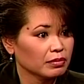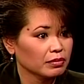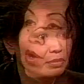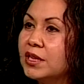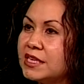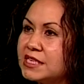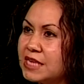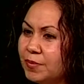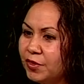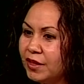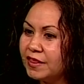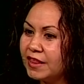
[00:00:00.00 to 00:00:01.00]
Well,
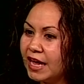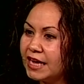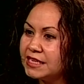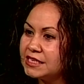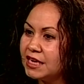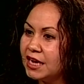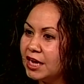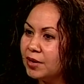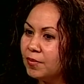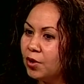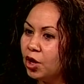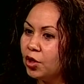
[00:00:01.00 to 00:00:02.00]
something that
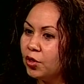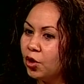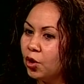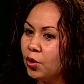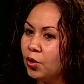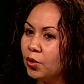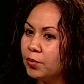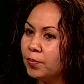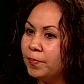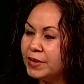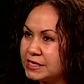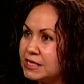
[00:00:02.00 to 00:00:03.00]

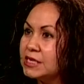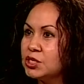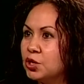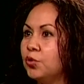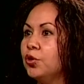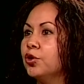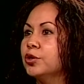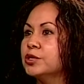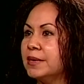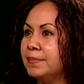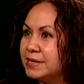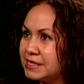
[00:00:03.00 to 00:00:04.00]
business owners
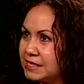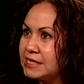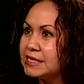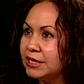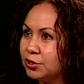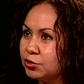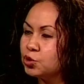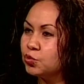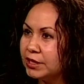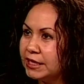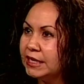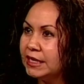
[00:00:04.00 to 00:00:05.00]
and business leaders
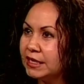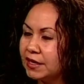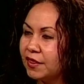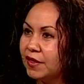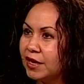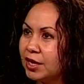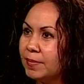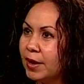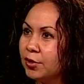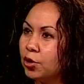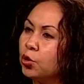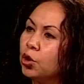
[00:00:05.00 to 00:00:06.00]
really need to think
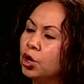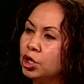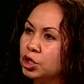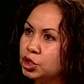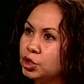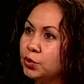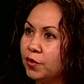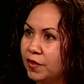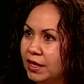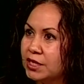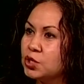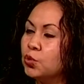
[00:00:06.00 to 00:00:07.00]
about are two
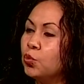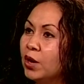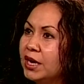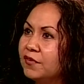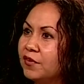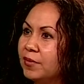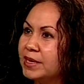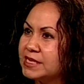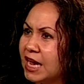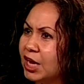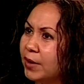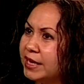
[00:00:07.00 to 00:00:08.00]
things. One of them is,
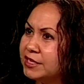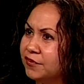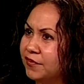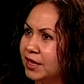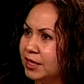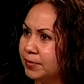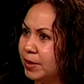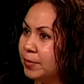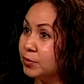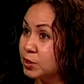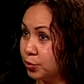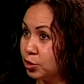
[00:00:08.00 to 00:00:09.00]
how do I develop
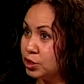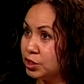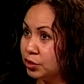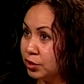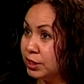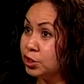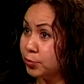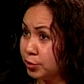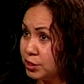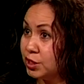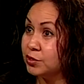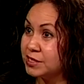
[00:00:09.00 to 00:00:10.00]
people's
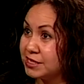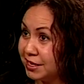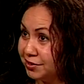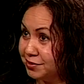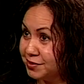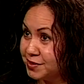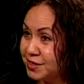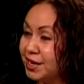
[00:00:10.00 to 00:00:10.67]
interpersonal skills?